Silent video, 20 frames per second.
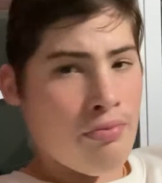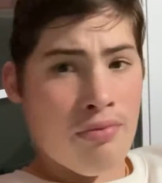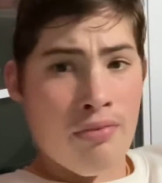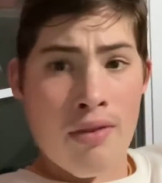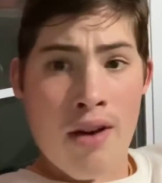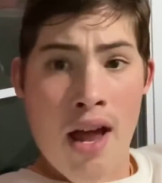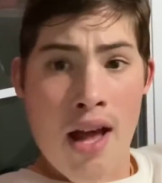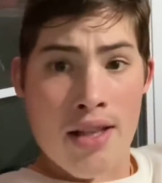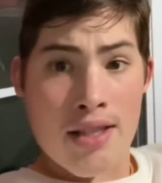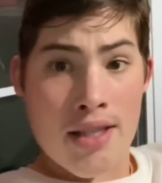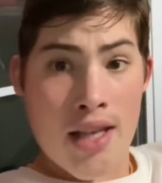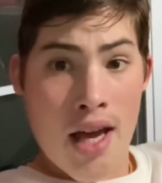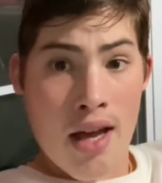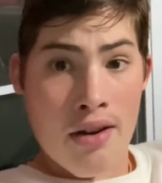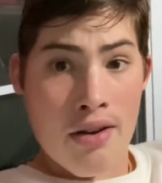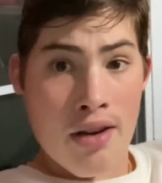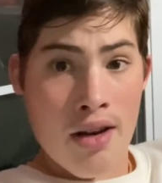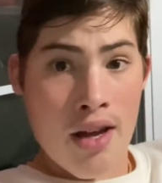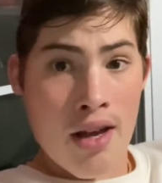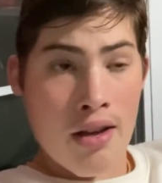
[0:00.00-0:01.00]
not
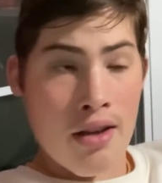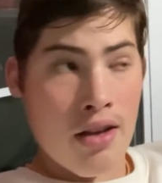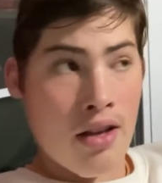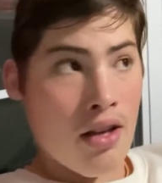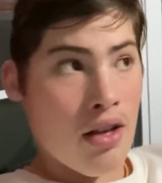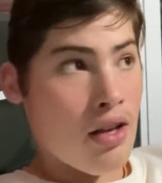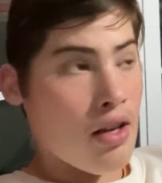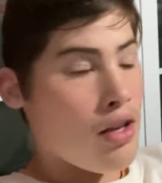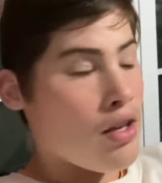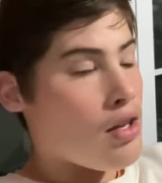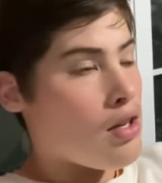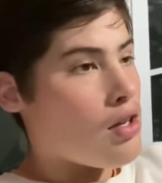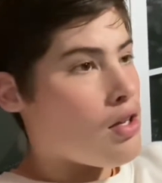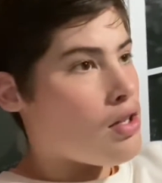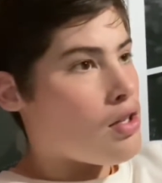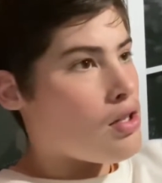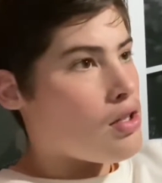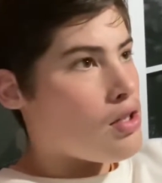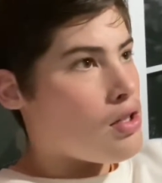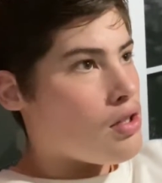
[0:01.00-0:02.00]
Saturday.
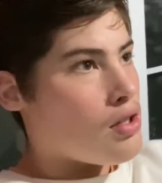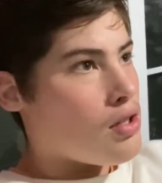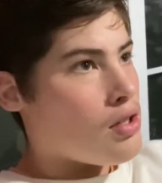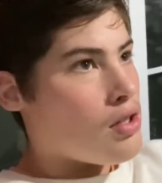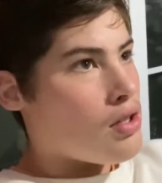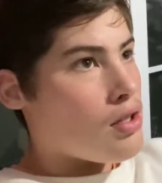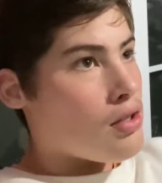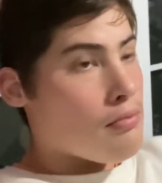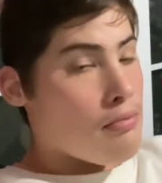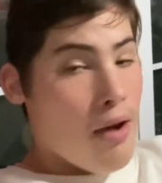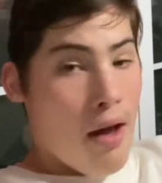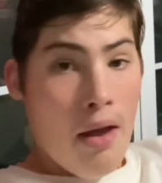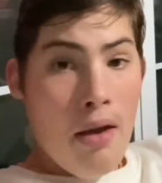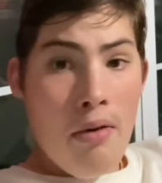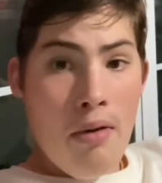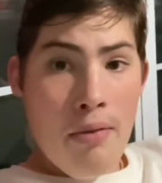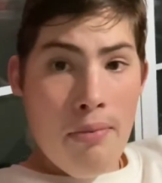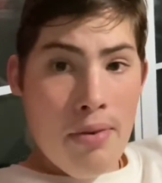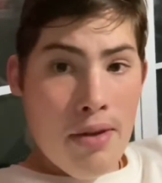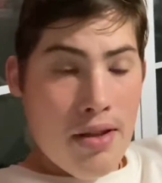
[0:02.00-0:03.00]
Probably
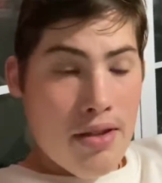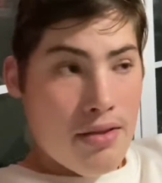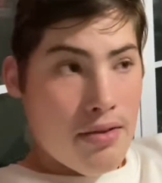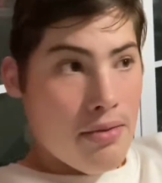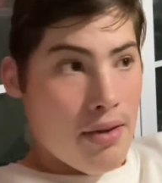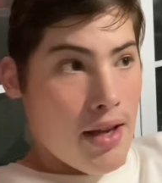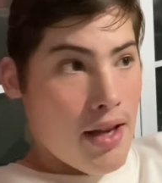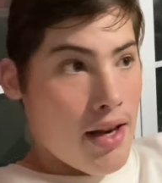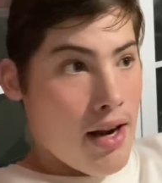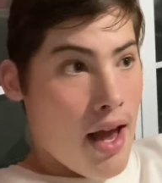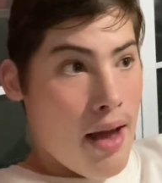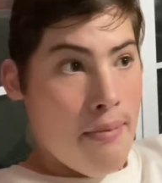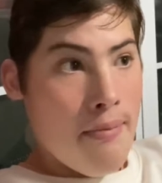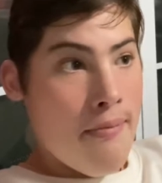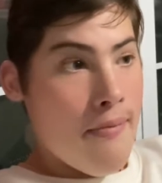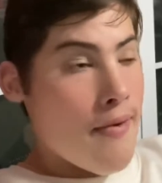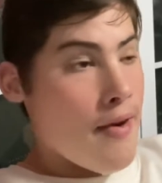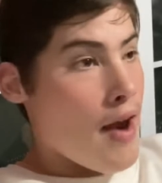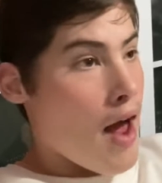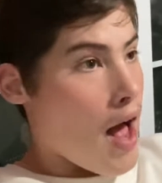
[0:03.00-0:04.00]
won't be this weekend.
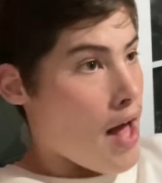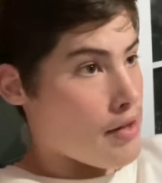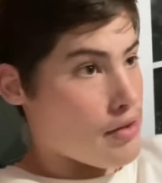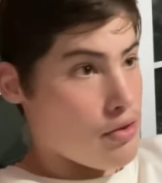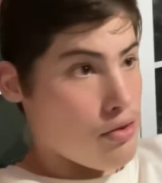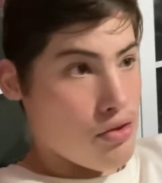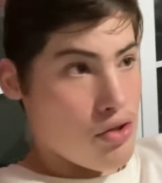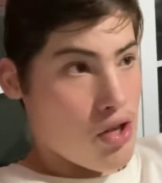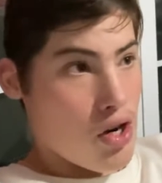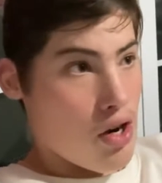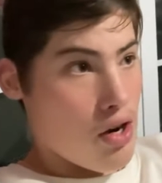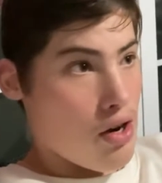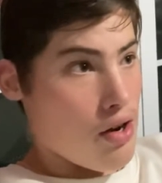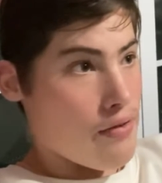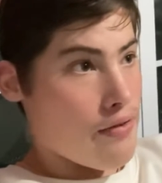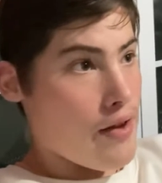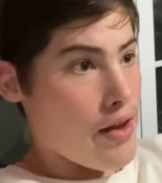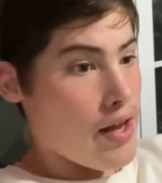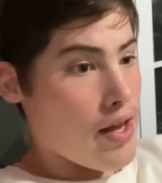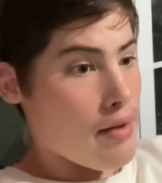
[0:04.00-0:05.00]
I'm not too sure.
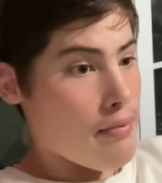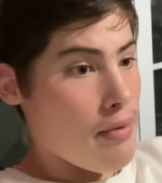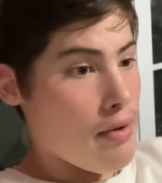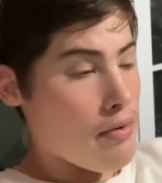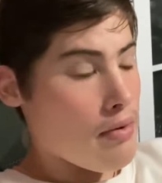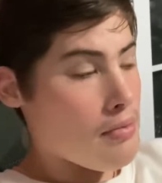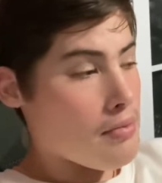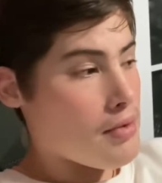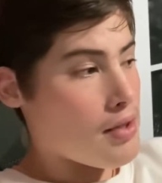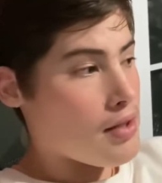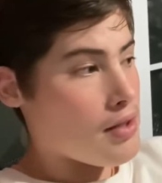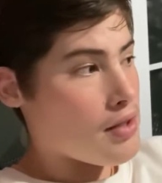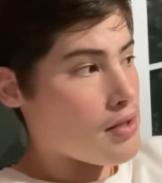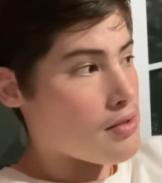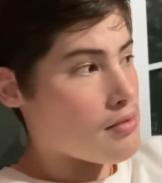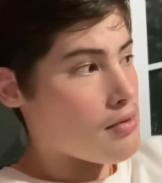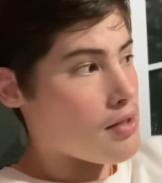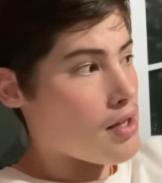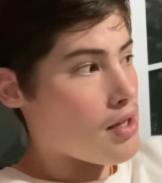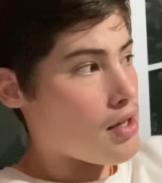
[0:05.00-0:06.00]
If I get my room cleaned
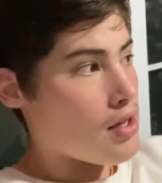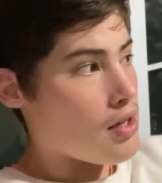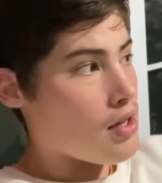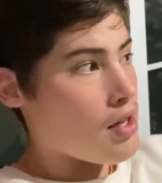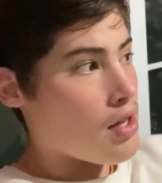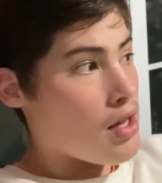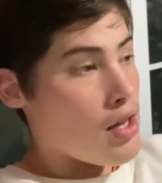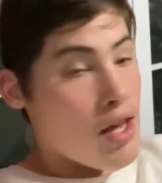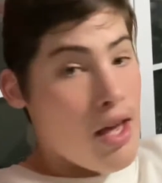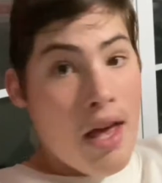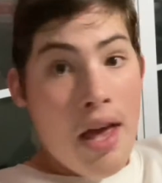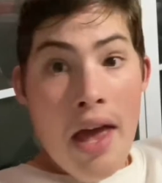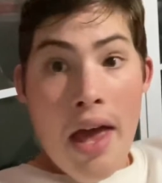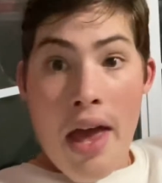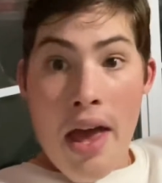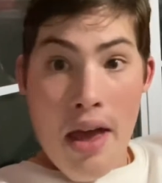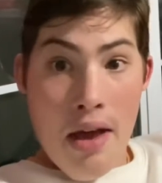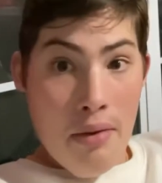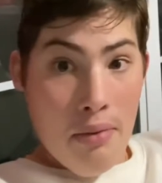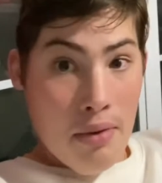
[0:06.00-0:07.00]
this weekend,
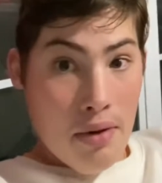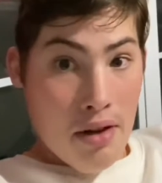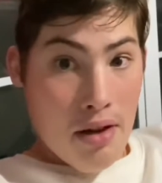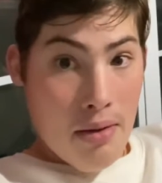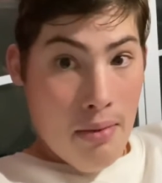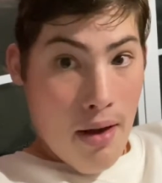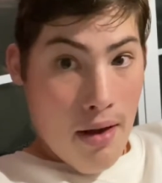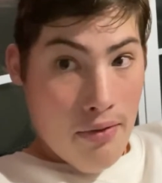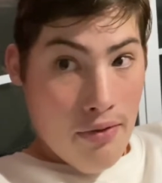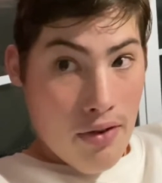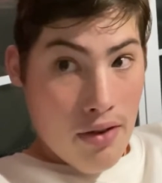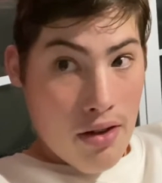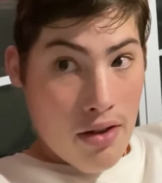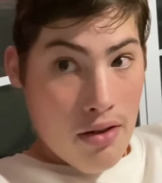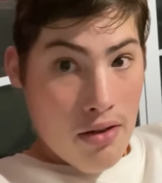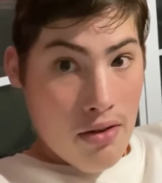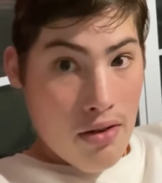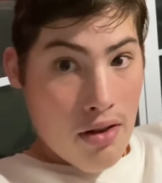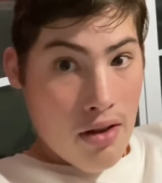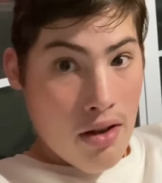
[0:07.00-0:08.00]
it will come out for
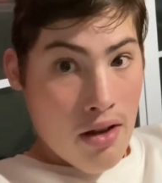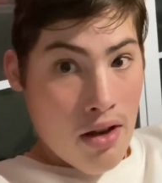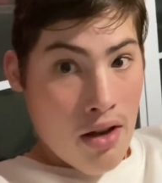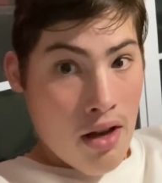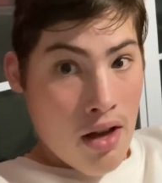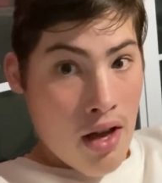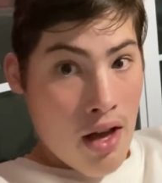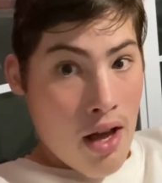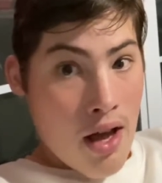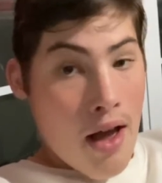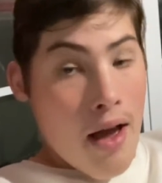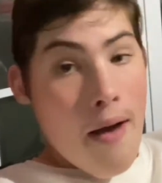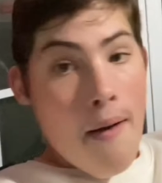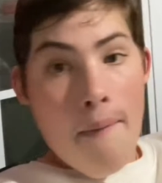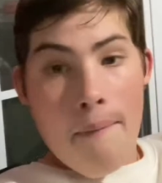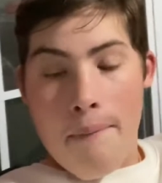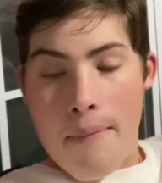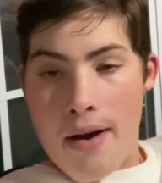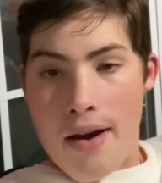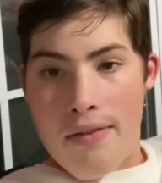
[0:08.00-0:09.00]
you.
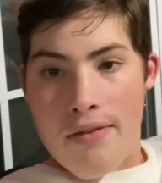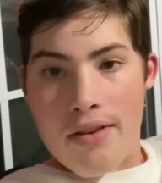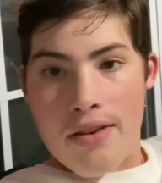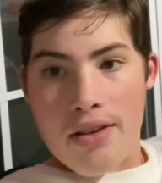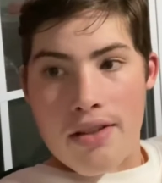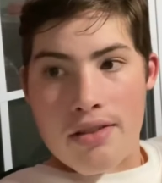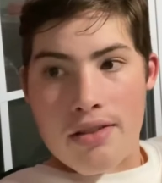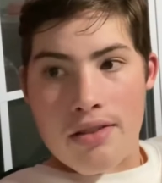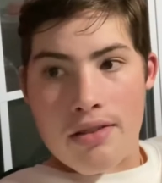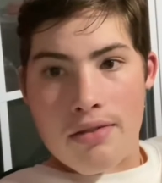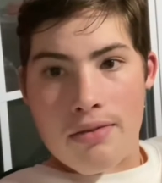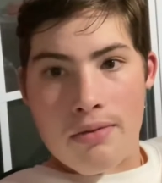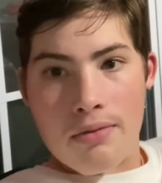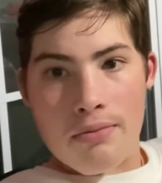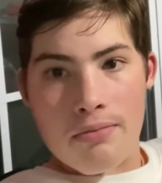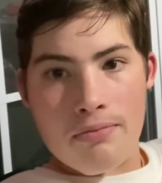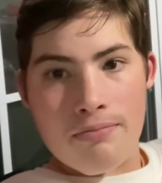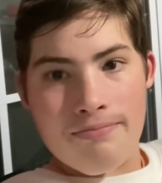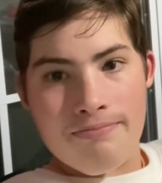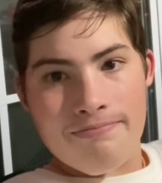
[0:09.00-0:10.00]
But if it doesn't,
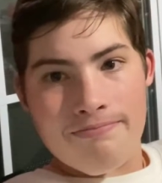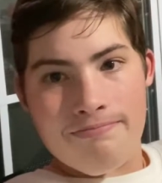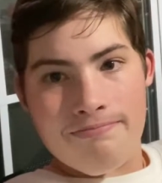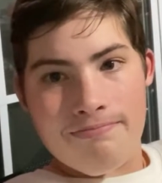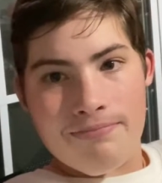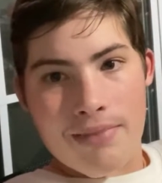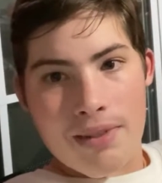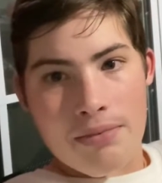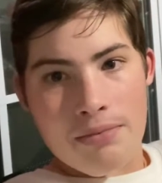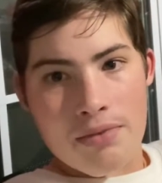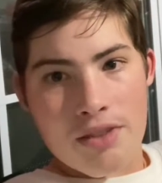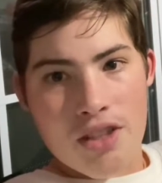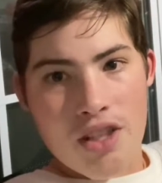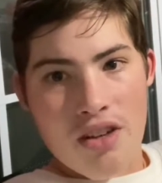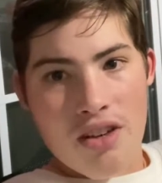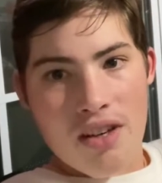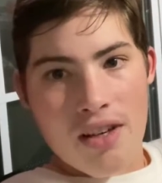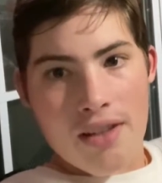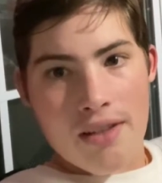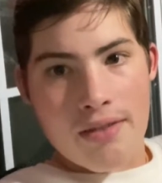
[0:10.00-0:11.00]
I'm
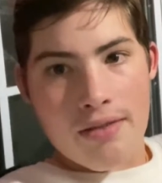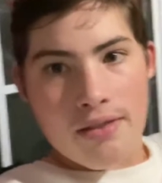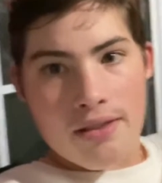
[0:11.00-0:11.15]
sorry.